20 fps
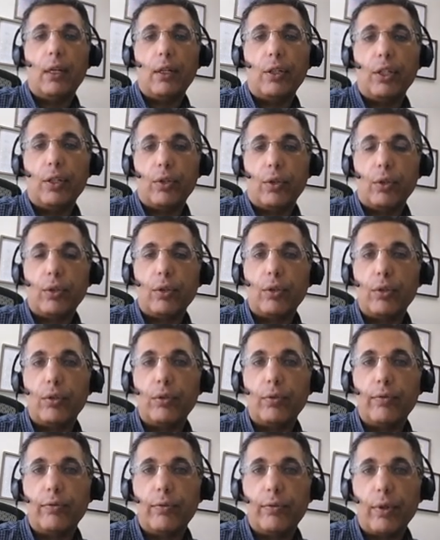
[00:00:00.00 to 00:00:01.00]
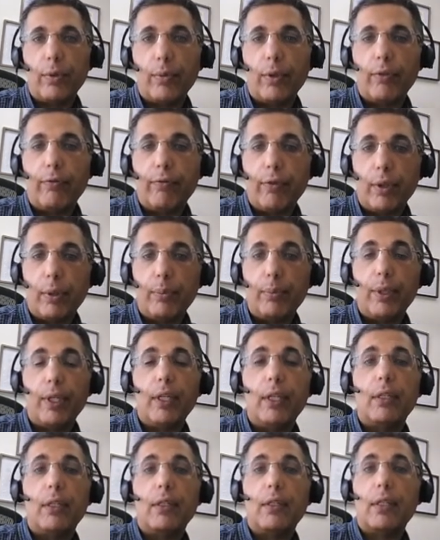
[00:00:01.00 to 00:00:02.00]
She's also from the
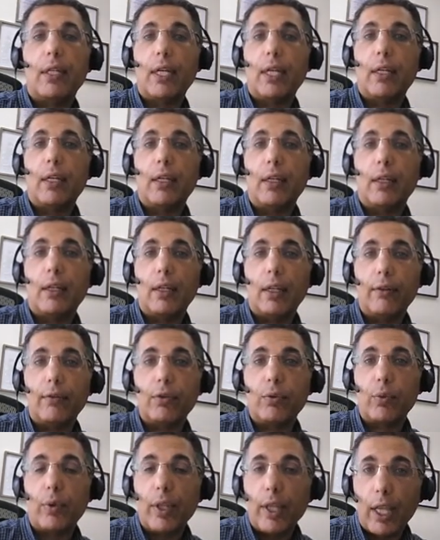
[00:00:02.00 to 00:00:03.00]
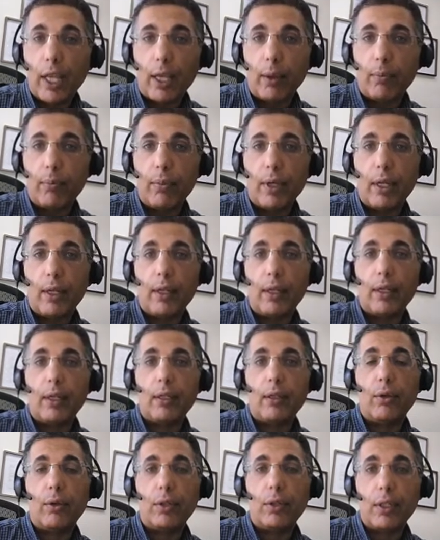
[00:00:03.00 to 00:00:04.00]
Philippines and lives with him
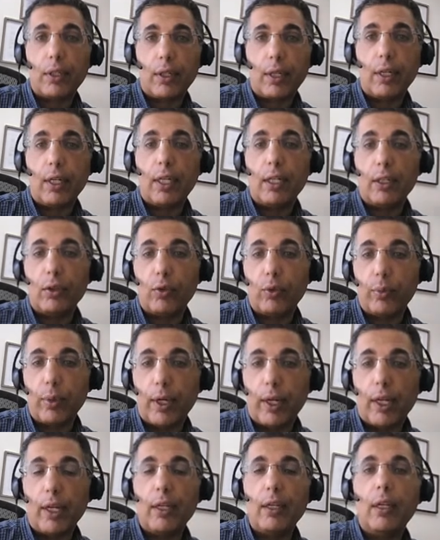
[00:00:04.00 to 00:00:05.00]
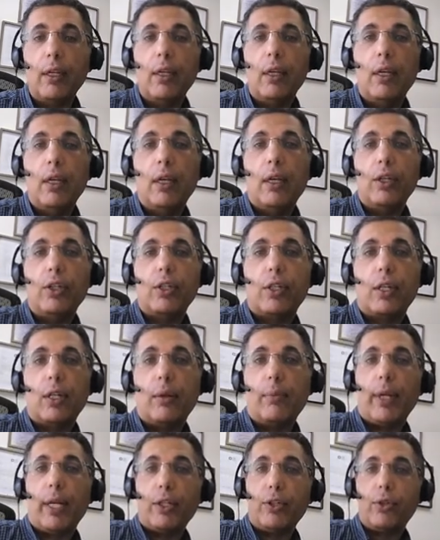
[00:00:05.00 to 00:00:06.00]
and their son in Dubai. She's got a
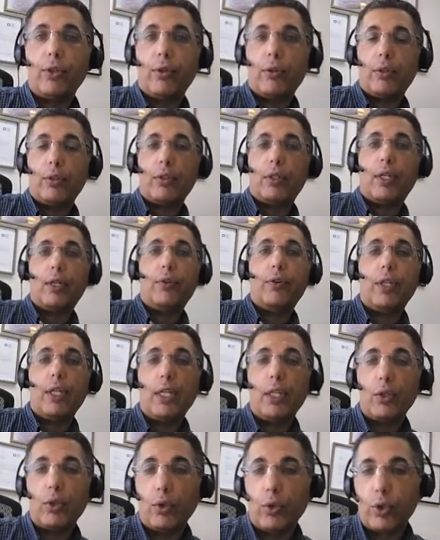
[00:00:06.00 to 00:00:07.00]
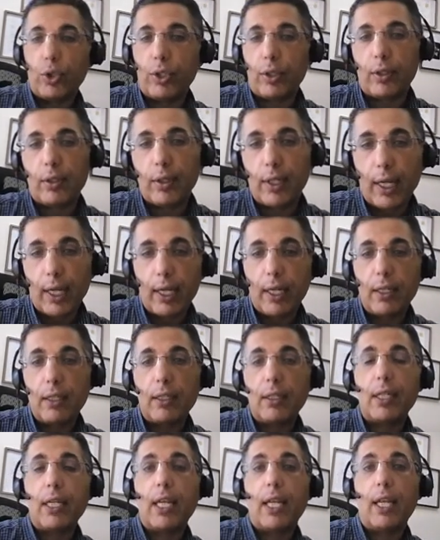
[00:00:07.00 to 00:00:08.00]
bachelor's degree in social
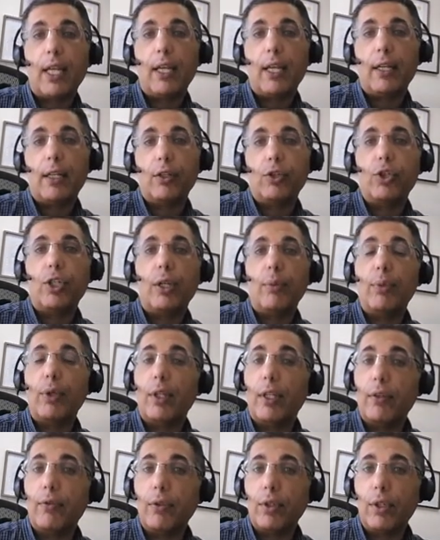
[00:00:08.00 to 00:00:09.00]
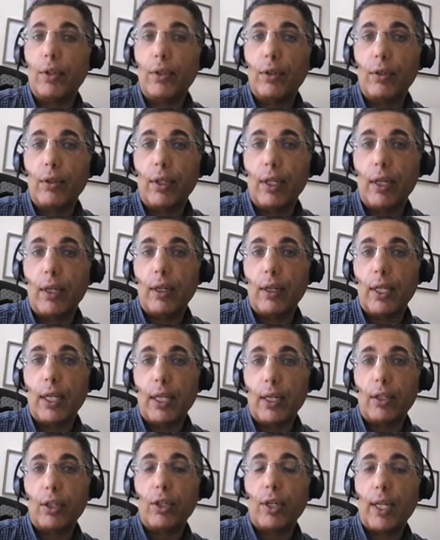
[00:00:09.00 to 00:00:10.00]
science, and she believes her
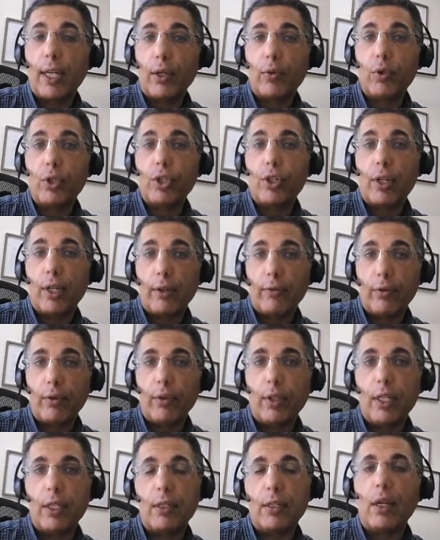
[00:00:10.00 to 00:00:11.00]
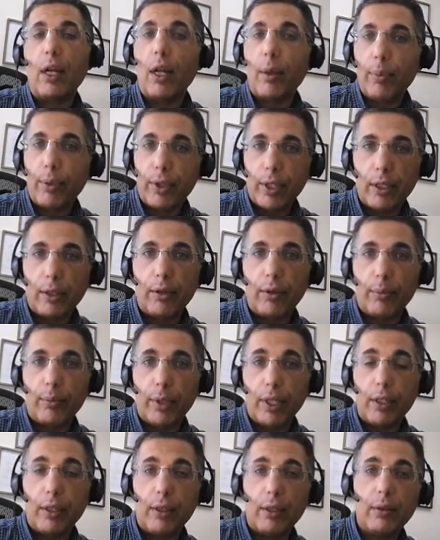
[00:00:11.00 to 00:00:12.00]
English language level is upper
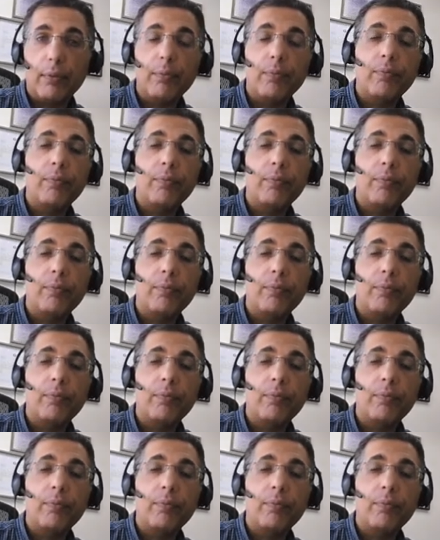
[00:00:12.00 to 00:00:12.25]
intermediate,